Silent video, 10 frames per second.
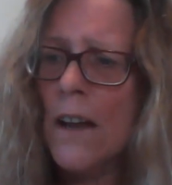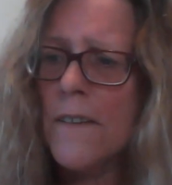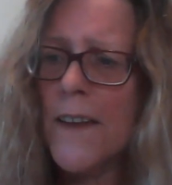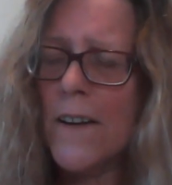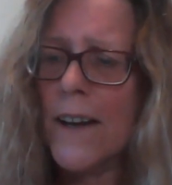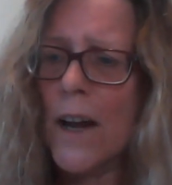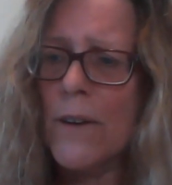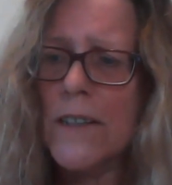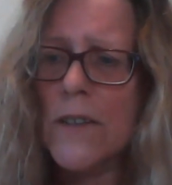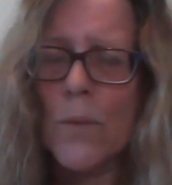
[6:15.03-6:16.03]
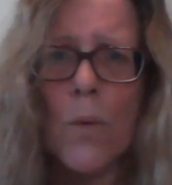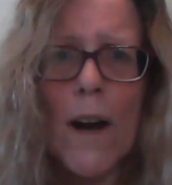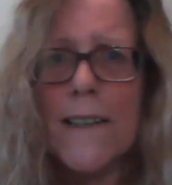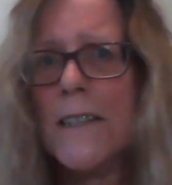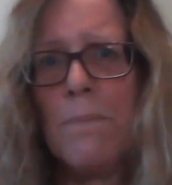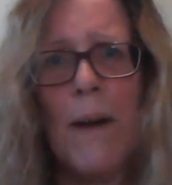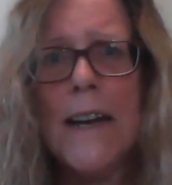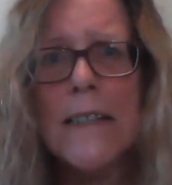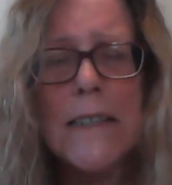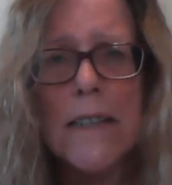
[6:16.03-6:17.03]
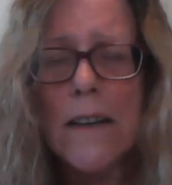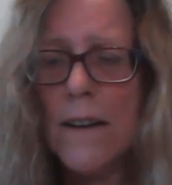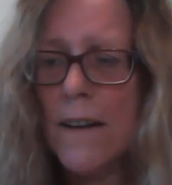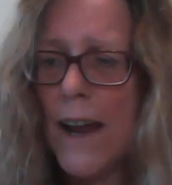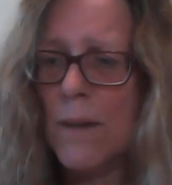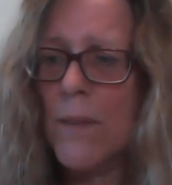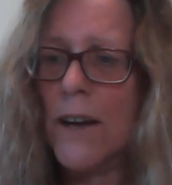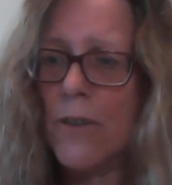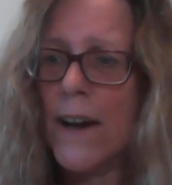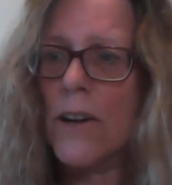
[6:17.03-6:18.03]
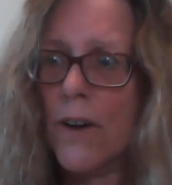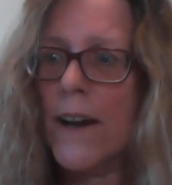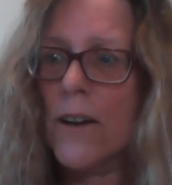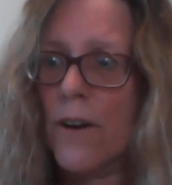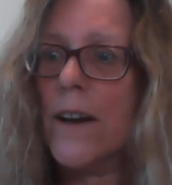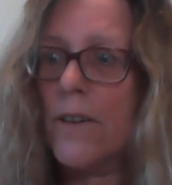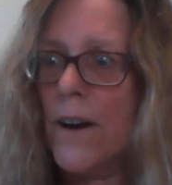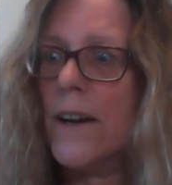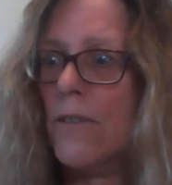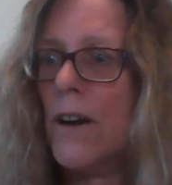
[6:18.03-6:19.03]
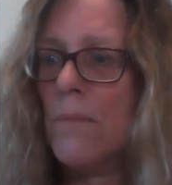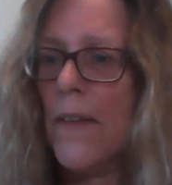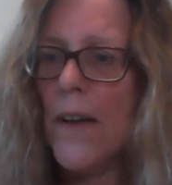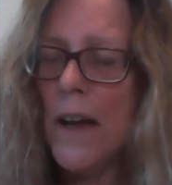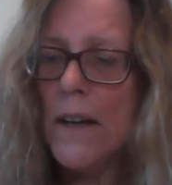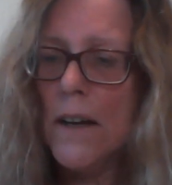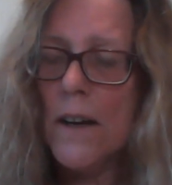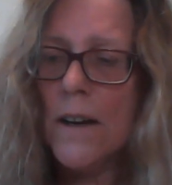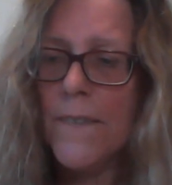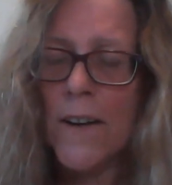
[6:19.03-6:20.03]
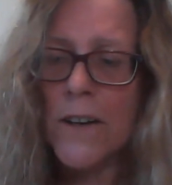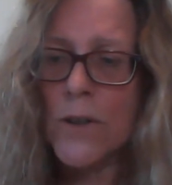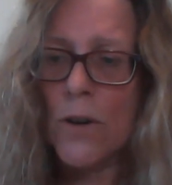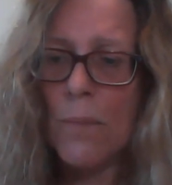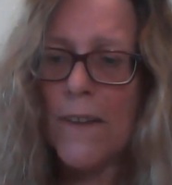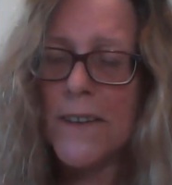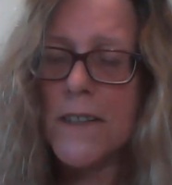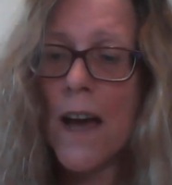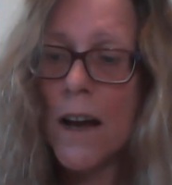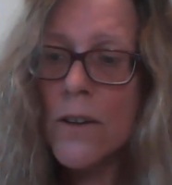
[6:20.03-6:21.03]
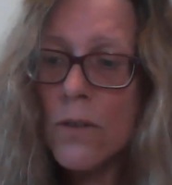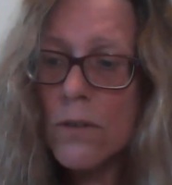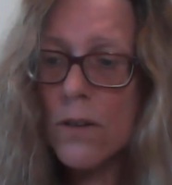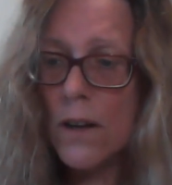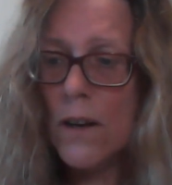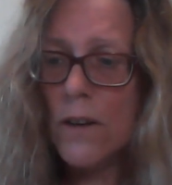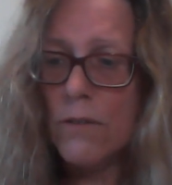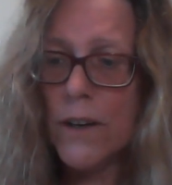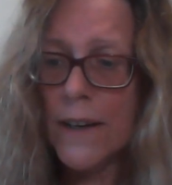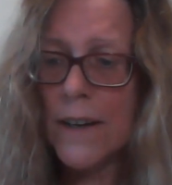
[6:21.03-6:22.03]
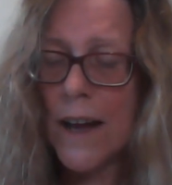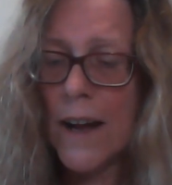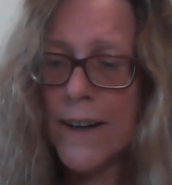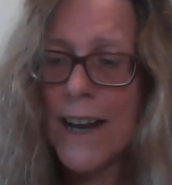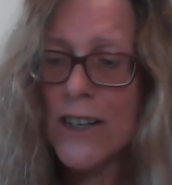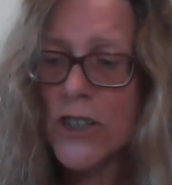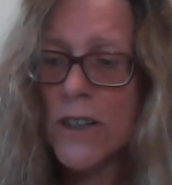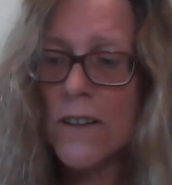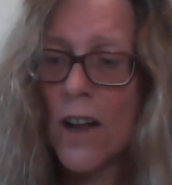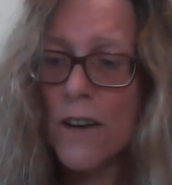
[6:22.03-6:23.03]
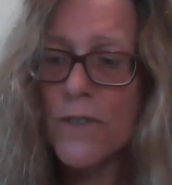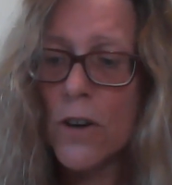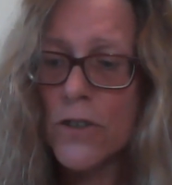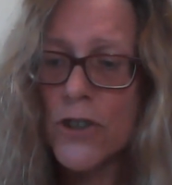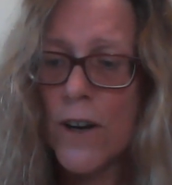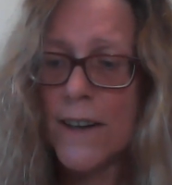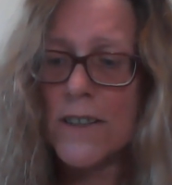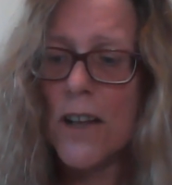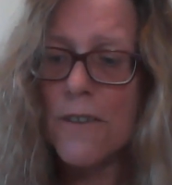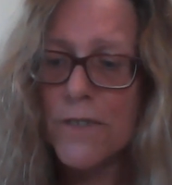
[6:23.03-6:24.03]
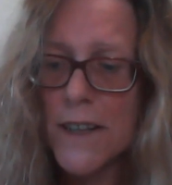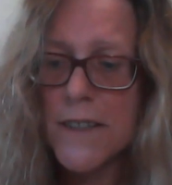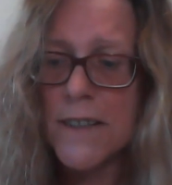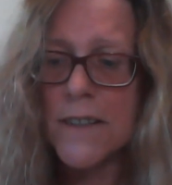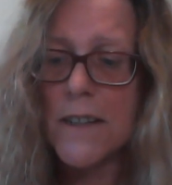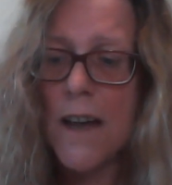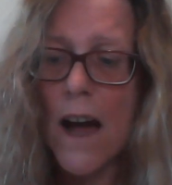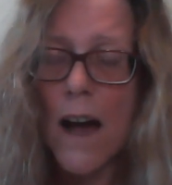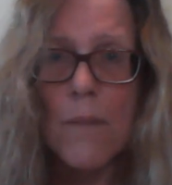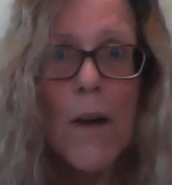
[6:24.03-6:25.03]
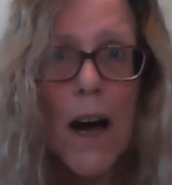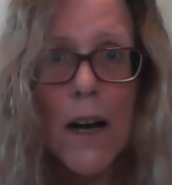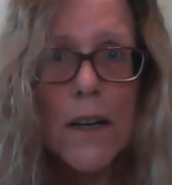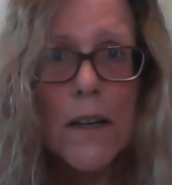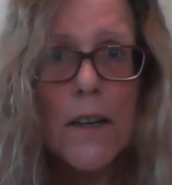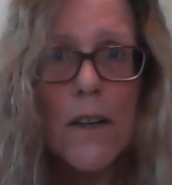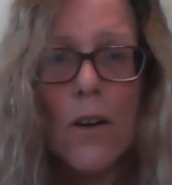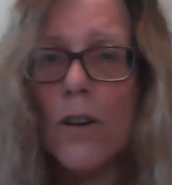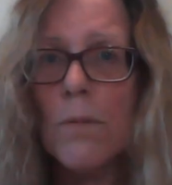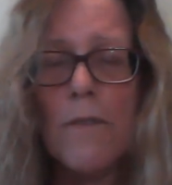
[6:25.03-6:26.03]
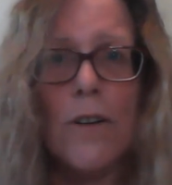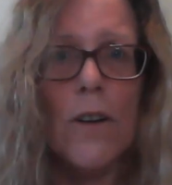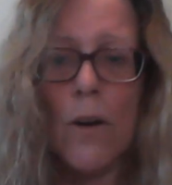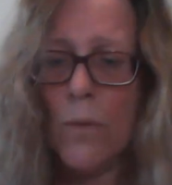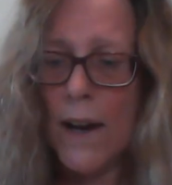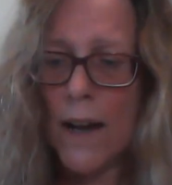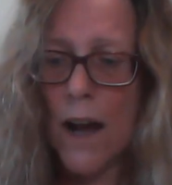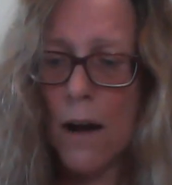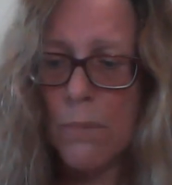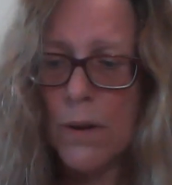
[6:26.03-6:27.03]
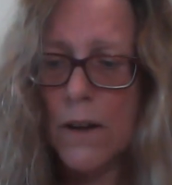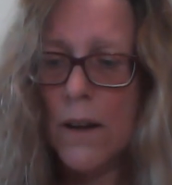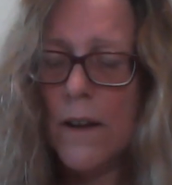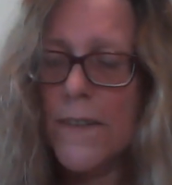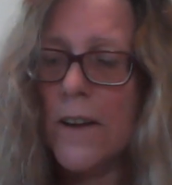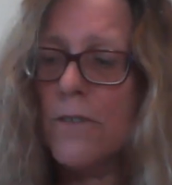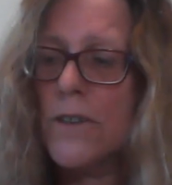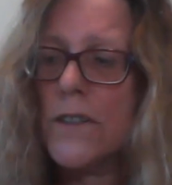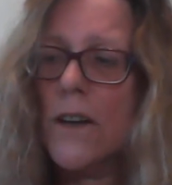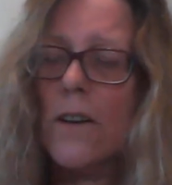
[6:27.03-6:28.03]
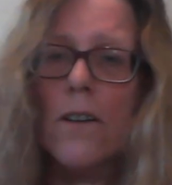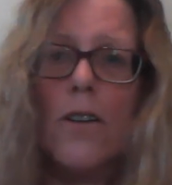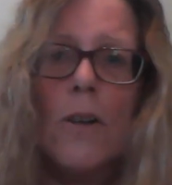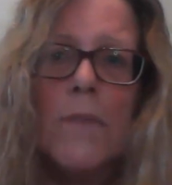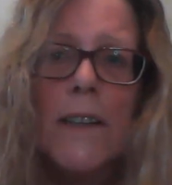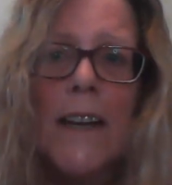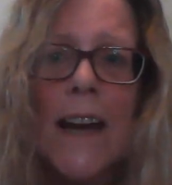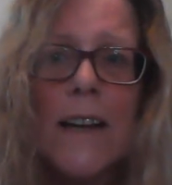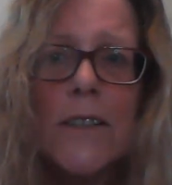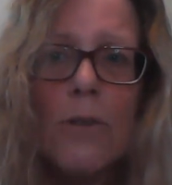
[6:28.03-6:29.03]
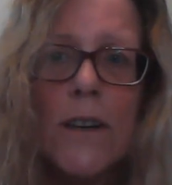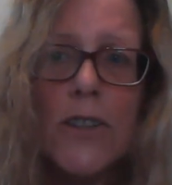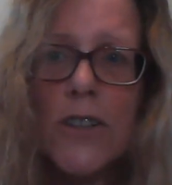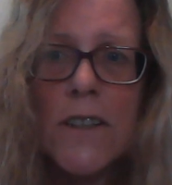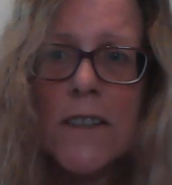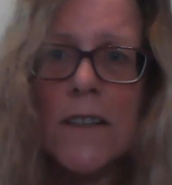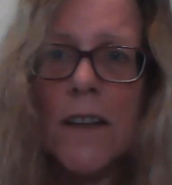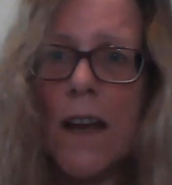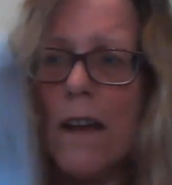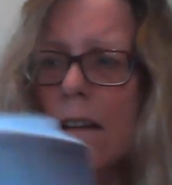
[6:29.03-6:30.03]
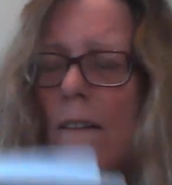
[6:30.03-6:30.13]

Then I go into the white space and my great great great great grandmother. Then I talk about the tunnel, reincarnation, life contracts, life lessons, karma, all before I wake up. Then I've also got commonly asked questions in there.